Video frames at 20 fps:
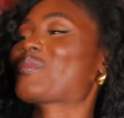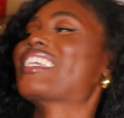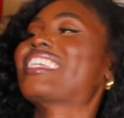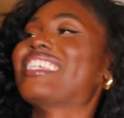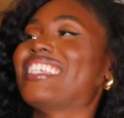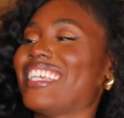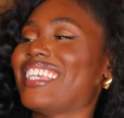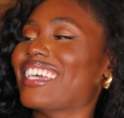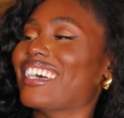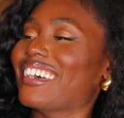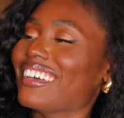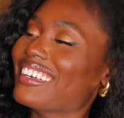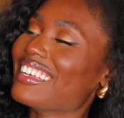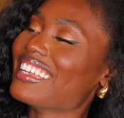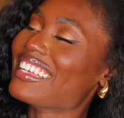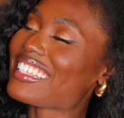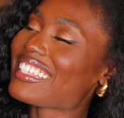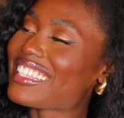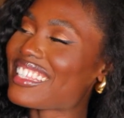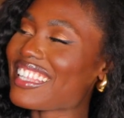Yeah.
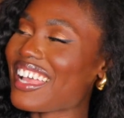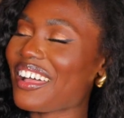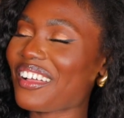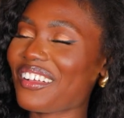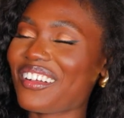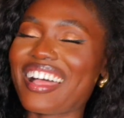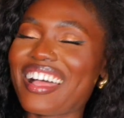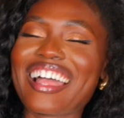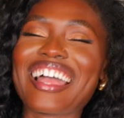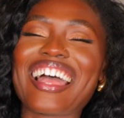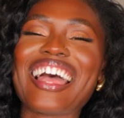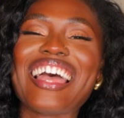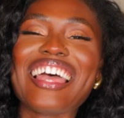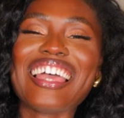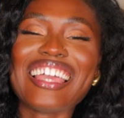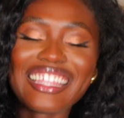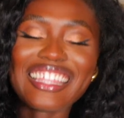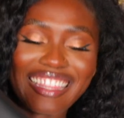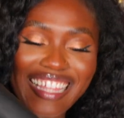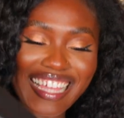So
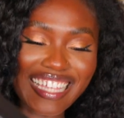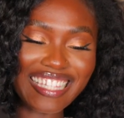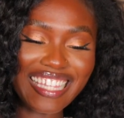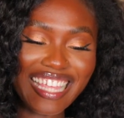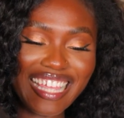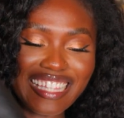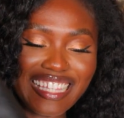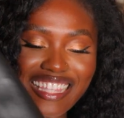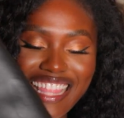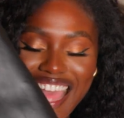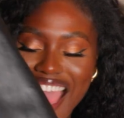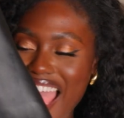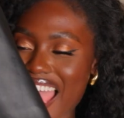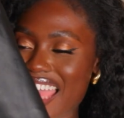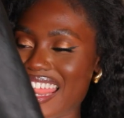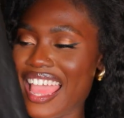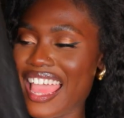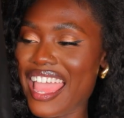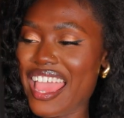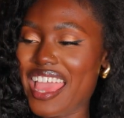this is
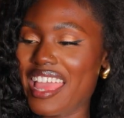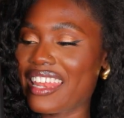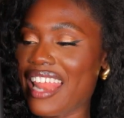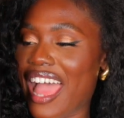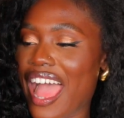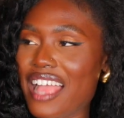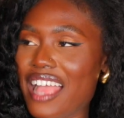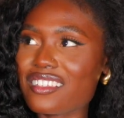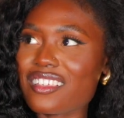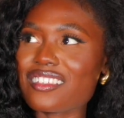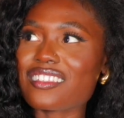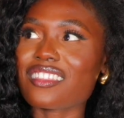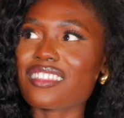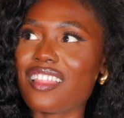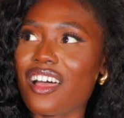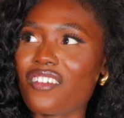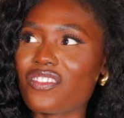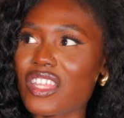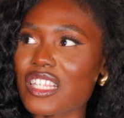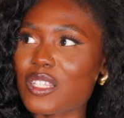that, and I just
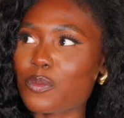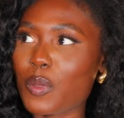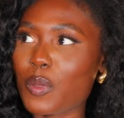love this